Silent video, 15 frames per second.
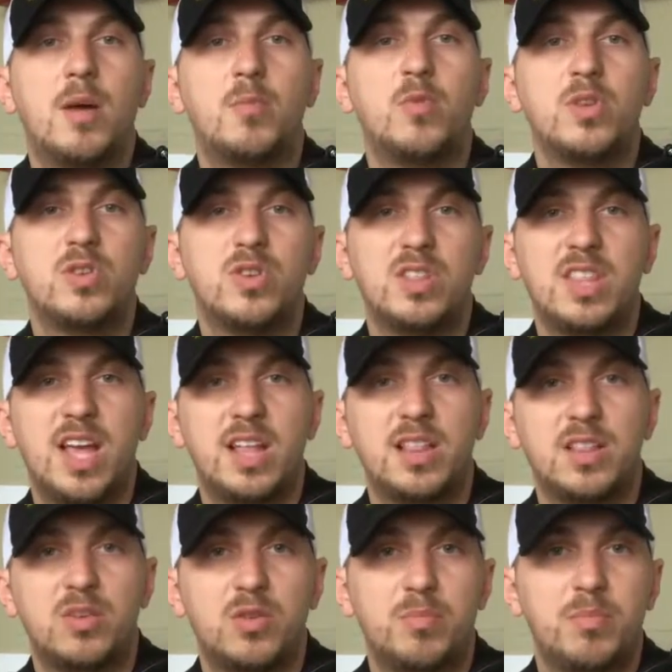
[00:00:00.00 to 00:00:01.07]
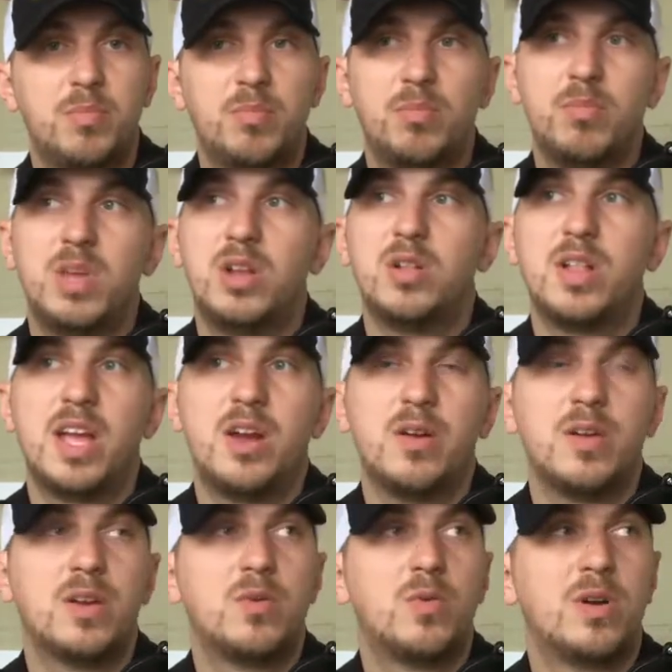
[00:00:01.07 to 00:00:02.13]
When you're in that little middle
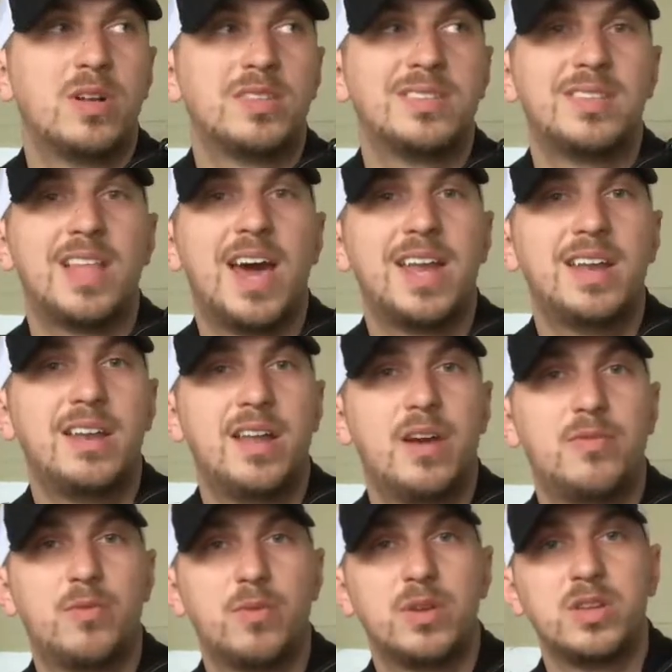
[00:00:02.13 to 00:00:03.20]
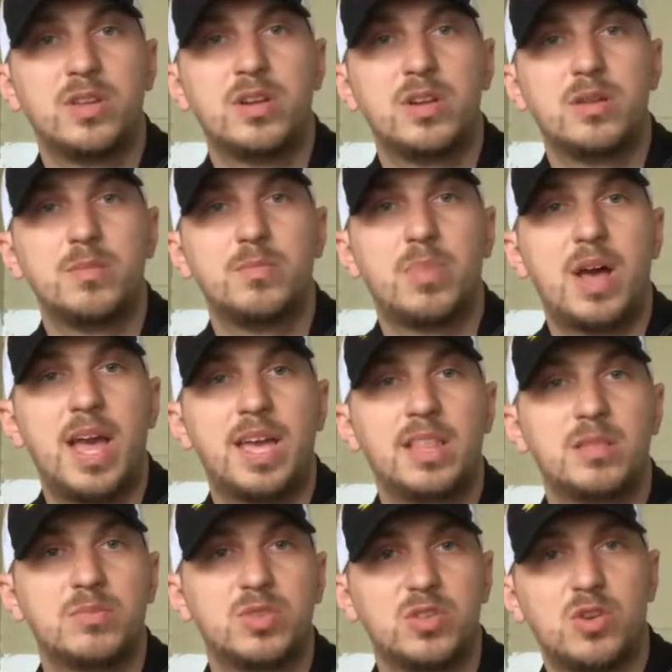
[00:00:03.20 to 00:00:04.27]
area where it's not enough where you're buying
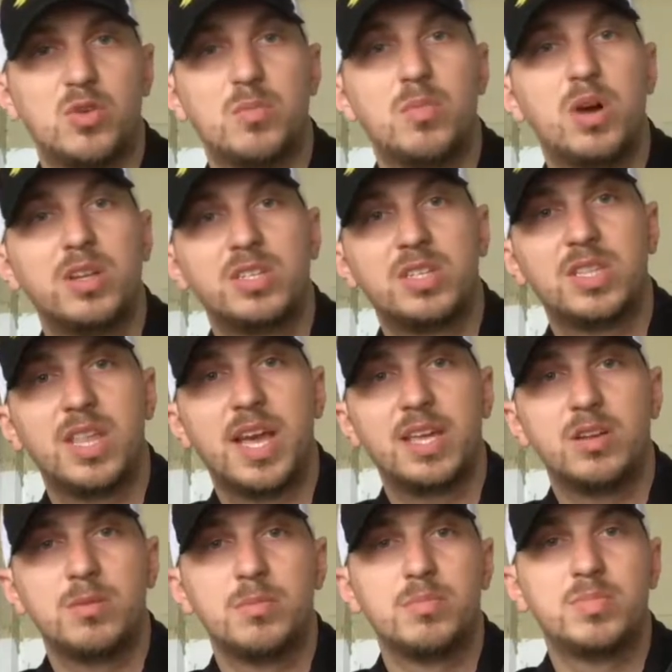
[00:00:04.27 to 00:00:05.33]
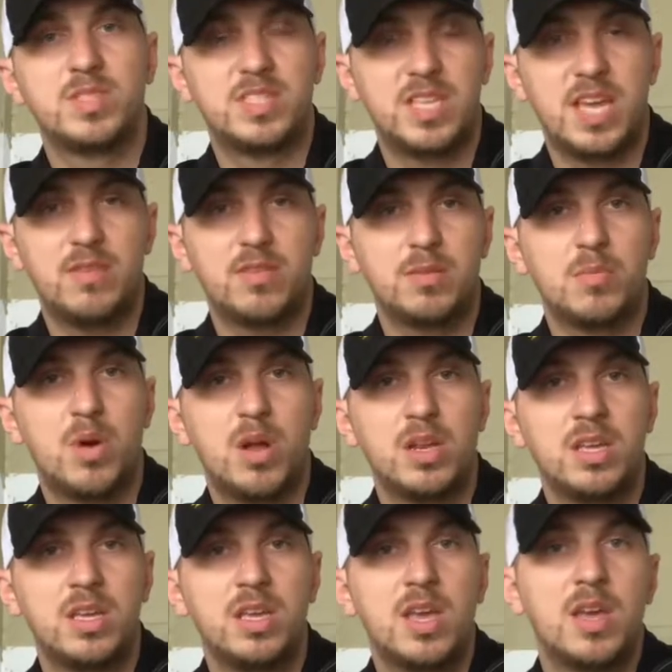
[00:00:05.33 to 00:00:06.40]
them so much that you're saving
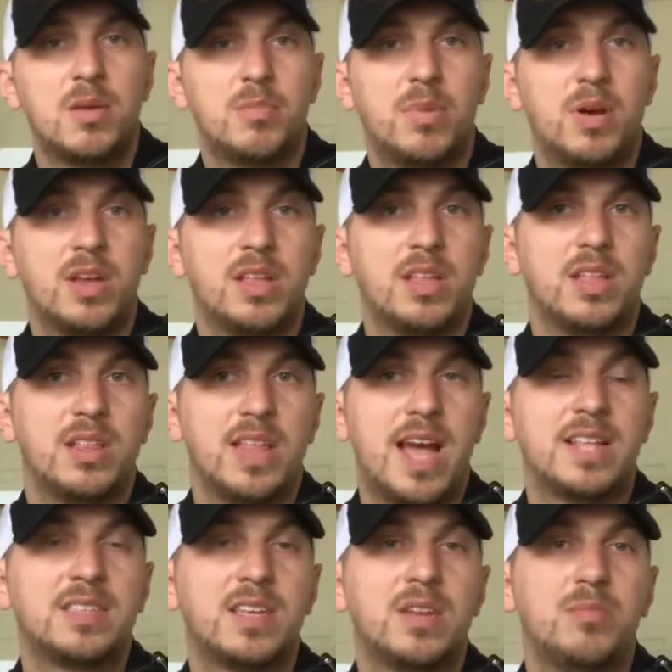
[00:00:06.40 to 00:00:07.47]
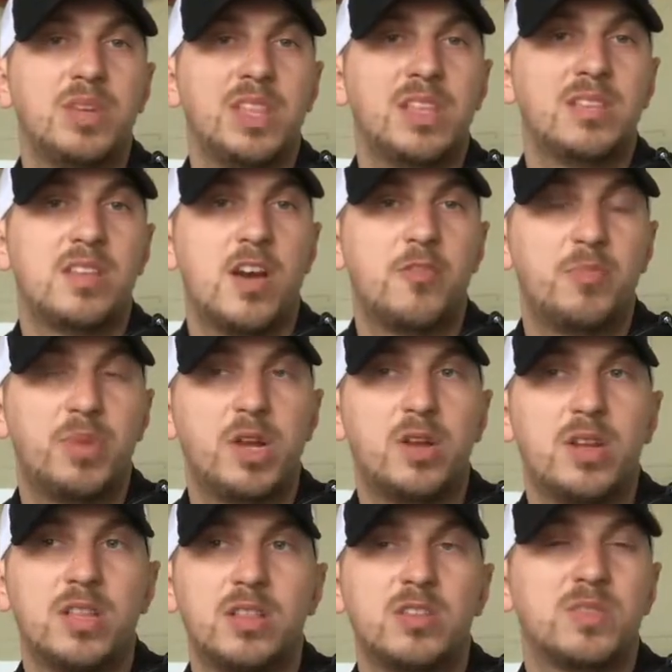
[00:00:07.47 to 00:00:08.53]
money, but that's going to be the tough
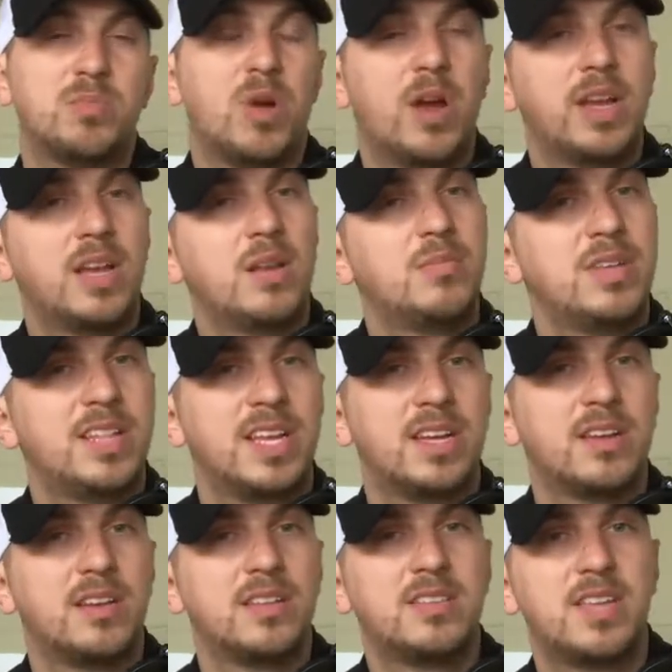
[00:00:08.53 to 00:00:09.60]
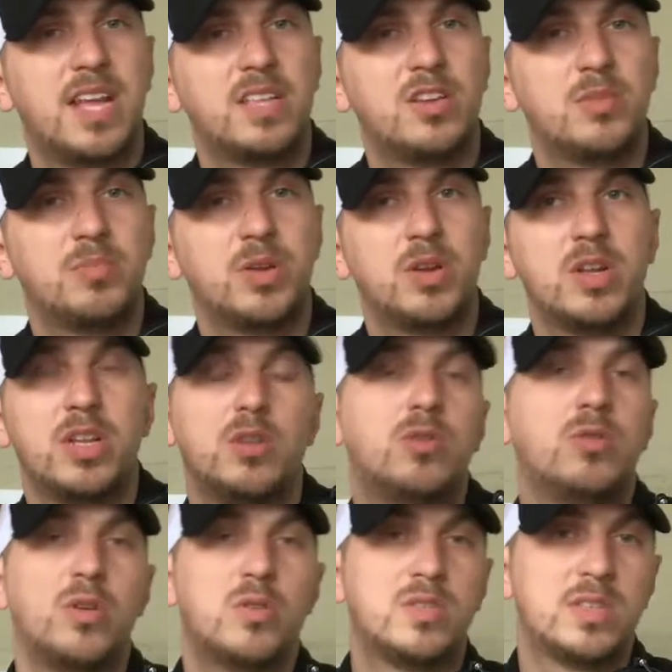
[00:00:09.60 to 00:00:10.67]
period. There's probably going to be like a 10-year period, and
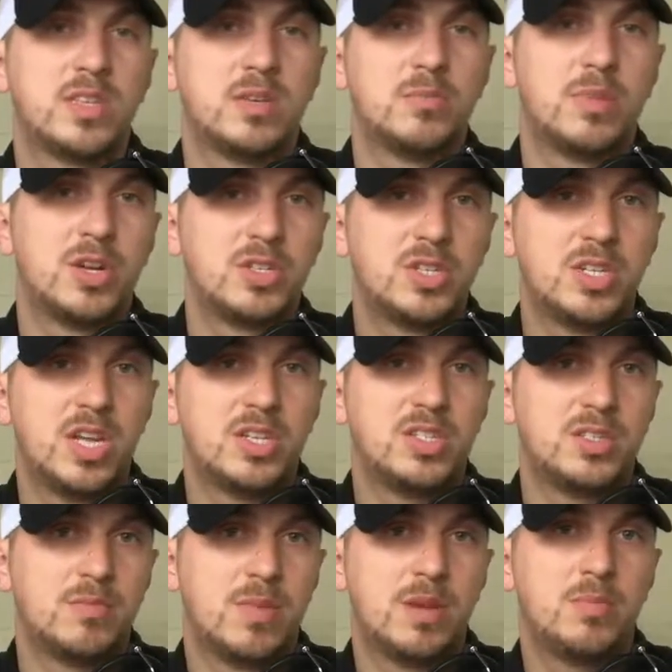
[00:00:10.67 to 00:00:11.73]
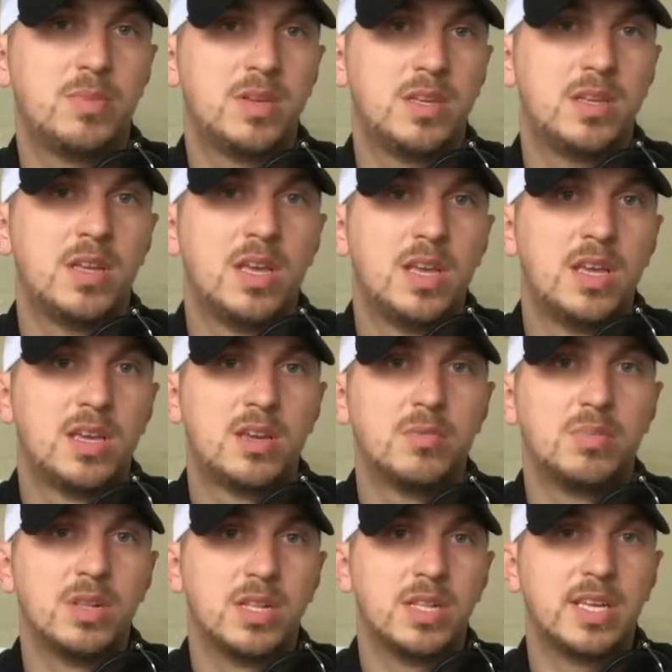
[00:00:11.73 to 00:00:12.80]
who knows, the combustion engine might be
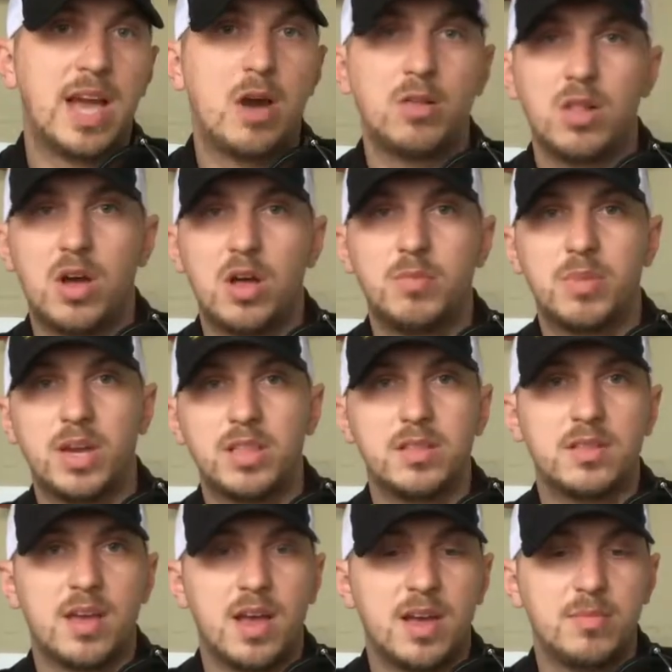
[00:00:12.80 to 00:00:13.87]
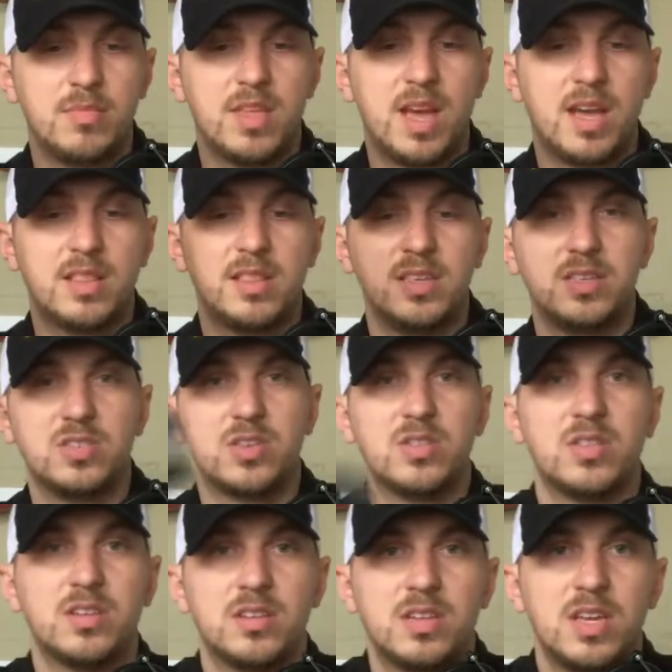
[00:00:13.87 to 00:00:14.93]
completely outlawed by the time that these are
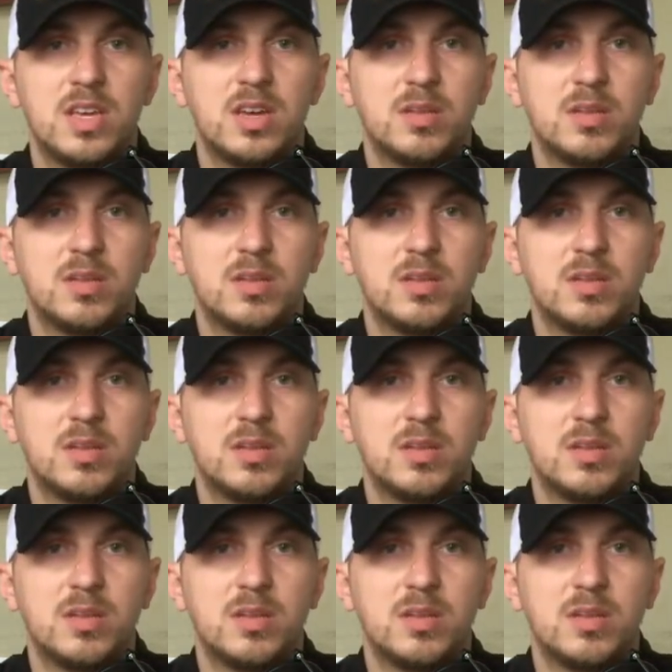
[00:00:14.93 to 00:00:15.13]
the